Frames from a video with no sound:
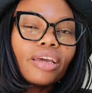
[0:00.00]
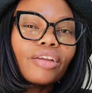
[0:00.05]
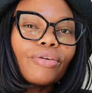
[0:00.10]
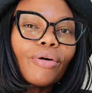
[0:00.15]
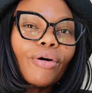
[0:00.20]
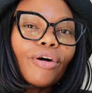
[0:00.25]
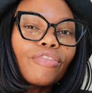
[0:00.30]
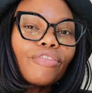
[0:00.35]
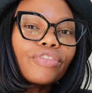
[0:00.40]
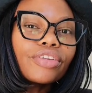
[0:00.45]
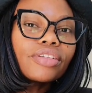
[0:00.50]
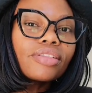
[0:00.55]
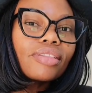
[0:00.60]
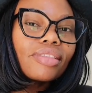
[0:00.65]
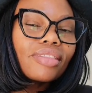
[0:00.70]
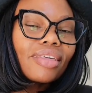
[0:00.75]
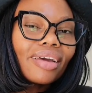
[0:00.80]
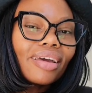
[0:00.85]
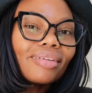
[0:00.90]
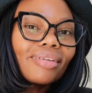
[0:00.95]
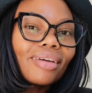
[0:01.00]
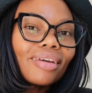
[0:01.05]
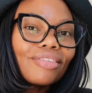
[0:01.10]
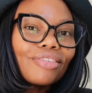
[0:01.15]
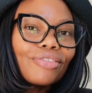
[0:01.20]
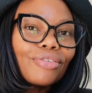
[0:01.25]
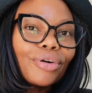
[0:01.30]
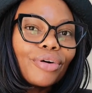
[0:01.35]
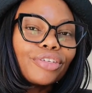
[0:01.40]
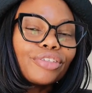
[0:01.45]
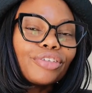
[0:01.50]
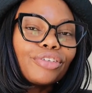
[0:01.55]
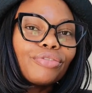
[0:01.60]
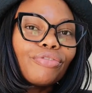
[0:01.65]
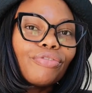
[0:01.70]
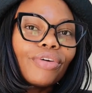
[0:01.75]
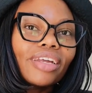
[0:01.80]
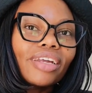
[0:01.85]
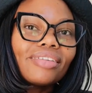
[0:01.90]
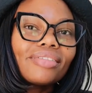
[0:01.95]
And often than not, you
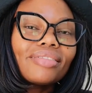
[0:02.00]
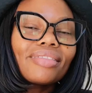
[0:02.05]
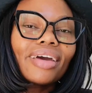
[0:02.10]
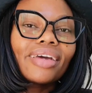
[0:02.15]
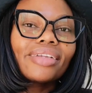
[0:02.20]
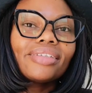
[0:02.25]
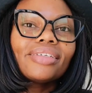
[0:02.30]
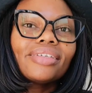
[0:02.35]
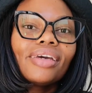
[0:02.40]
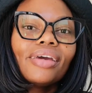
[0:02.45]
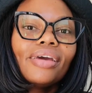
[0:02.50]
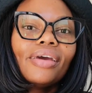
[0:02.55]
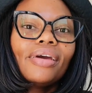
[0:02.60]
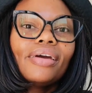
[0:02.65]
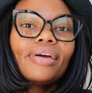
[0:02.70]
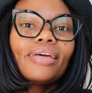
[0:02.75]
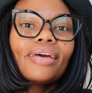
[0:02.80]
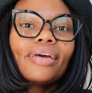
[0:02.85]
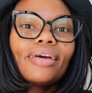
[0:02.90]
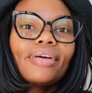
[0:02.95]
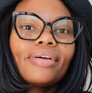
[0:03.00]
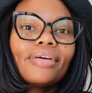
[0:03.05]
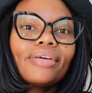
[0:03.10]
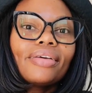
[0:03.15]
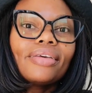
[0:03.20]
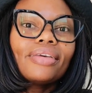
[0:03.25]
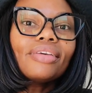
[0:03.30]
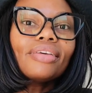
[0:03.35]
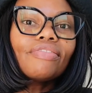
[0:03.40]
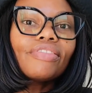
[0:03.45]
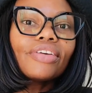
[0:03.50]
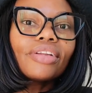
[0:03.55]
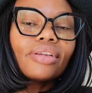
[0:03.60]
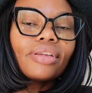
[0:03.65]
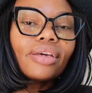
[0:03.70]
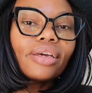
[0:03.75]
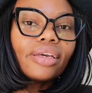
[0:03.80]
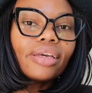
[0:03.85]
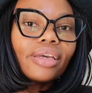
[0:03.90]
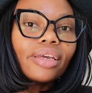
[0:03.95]
find that
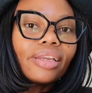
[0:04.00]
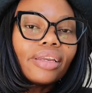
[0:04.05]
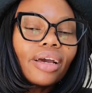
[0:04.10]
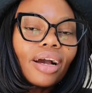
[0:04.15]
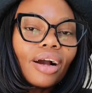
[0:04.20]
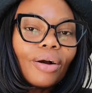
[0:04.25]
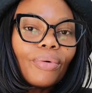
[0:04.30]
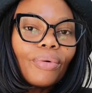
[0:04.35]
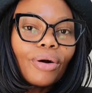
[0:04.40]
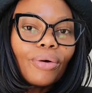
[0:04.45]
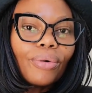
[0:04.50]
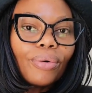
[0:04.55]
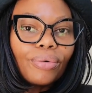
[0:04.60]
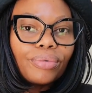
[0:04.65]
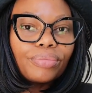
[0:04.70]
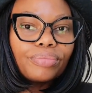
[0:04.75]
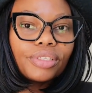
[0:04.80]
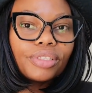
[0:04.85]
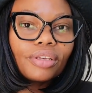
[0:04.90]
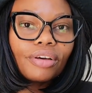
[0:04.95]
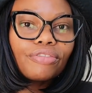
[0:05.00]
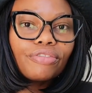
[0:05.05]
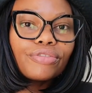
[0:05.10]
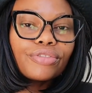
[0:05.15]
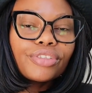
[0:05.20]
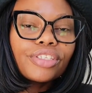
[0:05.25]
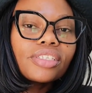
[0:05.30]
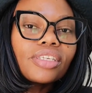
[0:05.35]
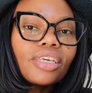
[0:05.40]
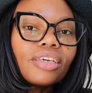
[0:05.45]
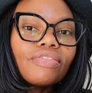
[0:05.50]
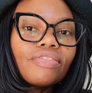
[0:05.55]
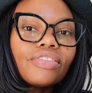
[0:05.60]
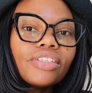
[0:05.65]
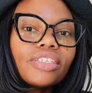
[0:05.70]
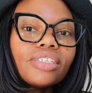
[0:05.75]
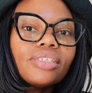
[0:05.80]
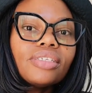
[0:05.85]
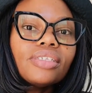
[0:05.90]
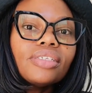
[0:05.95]
even in our homes, food
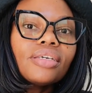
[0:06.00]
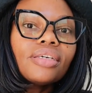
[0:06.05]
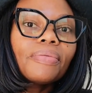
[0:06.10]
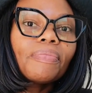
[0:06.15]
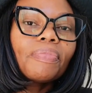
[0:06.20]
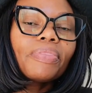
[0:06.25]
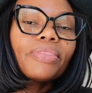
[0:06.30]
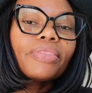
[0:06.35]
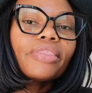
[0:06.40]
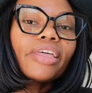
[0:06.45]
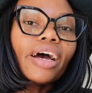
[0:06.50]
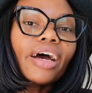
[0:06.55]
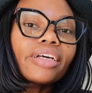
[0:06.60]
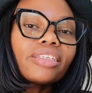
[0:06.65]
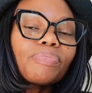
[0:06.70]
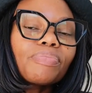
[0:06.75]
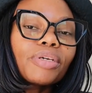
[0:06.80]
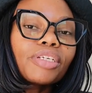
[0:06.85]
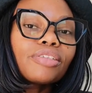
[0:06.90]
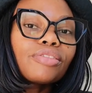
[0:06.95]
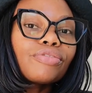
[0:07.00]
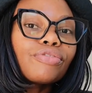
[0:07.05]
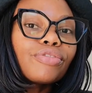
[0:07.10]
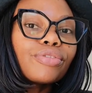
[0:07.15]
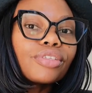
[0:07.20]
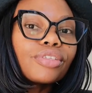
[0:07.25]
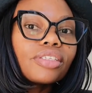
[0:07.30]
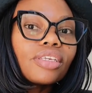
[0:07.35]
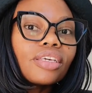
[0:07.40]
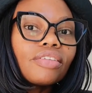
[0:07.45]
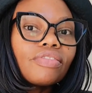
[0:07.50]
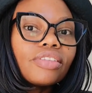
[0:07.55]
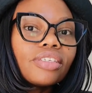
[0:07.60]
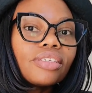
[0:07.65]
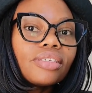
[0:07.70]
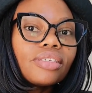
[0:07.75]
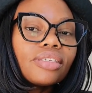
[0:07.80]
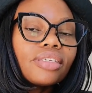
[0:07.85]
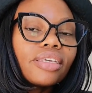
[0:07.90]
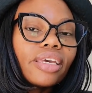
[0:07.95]
safety, the aspect of food
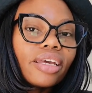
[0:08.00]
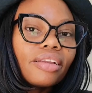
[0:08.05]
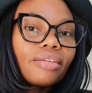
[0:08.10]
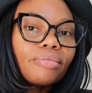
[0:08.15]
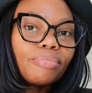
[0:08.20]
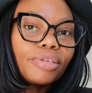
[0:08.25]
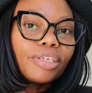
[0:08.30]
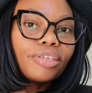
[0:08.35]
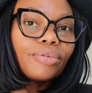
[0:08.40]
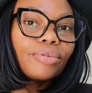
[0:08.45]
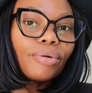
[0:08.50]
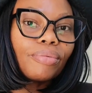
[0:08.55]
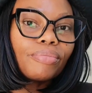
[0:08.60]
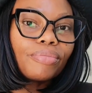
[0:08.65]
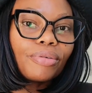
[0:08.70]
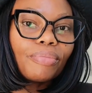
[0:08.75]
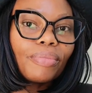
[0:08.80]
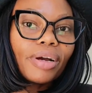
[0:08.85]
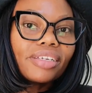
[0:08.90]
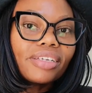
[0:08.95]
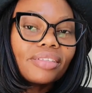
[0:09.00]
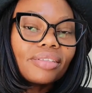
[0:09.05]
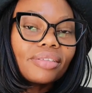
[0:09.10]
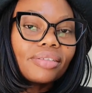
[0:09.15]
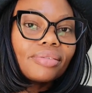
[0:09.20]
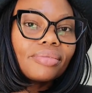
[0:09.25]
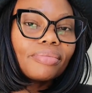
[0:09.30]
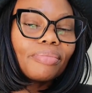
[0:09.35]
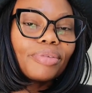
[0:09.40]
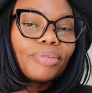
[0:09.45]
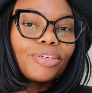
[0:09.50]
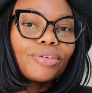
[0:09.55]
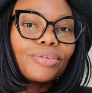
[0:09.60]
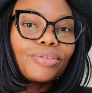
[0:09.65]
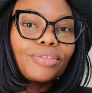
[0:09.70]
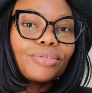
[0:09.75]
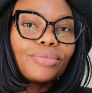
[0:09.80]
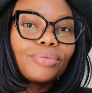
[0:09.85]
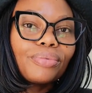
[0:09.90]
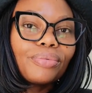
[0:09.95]
safety can be compromised
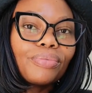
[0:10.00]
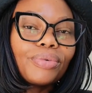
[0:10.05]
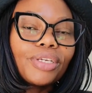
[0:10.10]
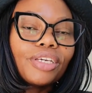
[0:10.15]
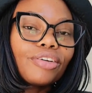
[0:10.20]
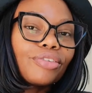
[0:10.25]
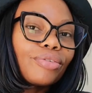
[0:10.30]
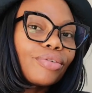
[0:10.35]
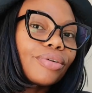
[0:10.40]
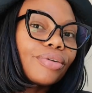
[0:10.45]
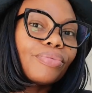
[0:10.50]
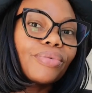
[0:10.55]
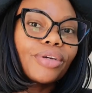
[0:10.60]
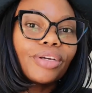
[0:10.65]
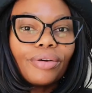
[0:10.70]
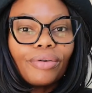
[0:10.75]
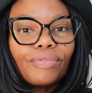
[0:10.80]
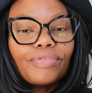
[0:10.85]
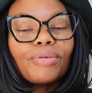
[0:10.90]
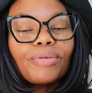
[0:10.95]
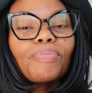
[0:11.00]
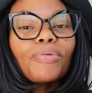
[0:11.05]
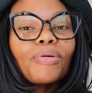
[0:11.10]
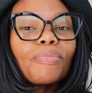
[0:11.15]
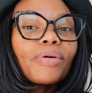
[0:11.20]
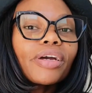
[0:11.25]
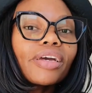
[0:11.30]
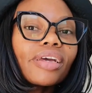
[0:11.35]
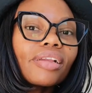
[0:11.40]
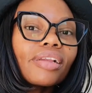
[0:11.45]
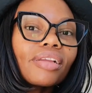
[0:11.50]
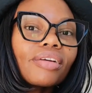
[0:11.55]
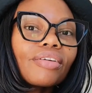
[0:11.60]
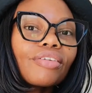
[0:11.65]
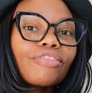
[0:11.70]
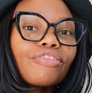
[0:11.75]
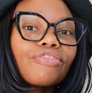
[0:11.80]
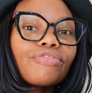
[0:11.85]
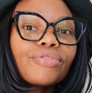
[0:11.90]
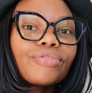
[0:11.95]
because we are not aware of the proper handling
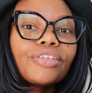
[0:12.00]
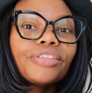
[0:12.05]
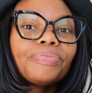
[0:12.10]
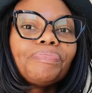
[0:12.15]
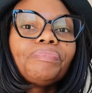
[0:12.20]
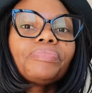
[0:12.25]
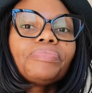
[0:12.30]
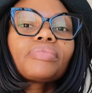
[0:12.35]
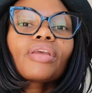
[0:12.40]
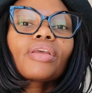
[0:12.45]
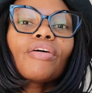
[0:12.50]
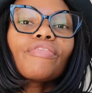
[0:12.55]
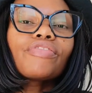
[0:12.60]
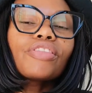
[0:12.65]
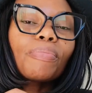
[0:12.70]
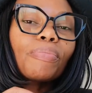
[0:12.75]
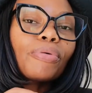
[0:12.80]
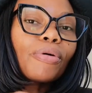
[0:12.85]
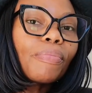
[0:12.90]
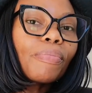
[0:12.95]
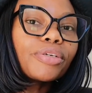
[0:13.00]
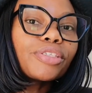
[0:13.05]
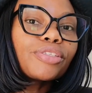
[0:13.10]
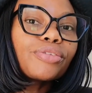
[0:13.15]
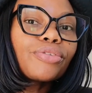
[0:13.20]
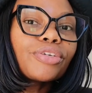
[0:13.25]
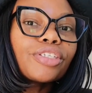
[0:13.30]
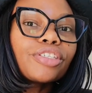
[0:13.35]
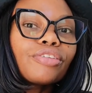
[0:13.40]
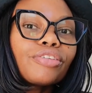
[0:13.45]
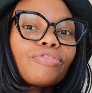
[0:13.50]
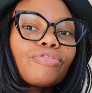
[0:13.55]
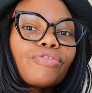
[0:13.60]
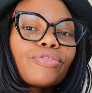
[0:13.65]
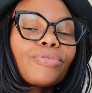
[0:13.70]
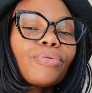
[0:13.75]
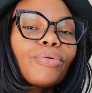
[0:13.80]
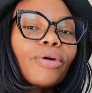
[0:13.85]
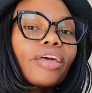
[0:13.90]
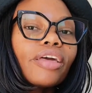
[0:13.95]
of food, of the proper storage of
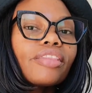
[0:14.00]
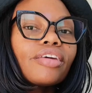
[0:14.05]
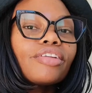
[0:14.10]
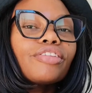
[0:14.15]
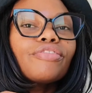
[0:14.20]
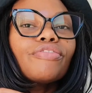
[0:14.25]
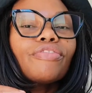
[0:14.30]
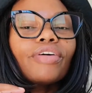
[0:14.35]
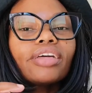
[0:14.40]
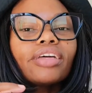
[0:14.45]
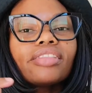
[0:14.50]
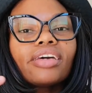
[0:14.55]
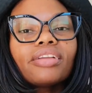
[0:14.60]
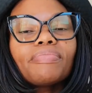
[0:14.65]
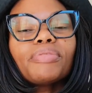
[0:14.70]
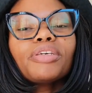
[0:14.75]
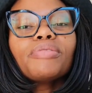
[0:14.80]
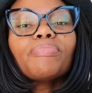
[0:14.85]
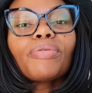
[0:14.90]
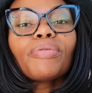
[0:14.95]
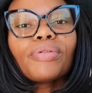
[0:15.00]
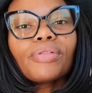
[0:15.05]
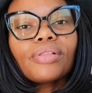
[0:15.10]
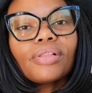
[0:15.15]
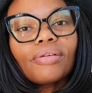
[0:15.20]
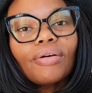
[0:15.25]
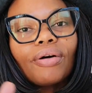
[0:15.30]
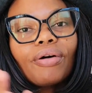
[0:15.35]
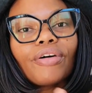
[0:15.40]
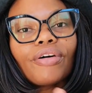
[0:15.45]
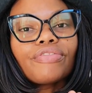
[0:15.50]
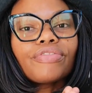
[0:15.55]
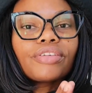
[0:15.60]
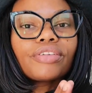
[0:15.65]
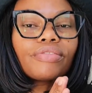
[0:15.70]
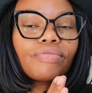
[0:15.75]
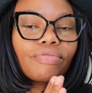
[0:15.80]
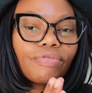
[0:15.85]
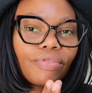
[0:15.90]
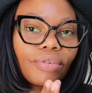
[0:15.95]
food, and then you find that people
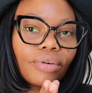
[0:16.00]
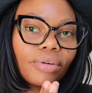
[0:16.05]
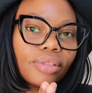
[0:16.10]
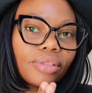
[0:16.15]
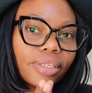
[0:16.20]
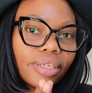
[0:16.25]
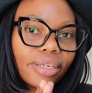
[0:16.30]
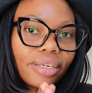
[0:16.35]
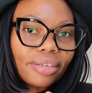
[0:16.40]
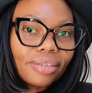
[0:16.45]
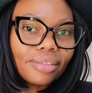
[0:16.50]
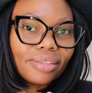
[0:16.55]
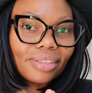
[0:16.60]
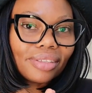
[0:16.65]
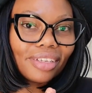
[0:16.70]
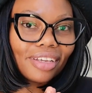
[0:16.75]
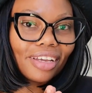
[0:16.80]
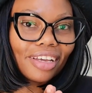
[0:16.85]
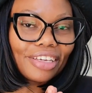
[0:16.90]
often fall ill.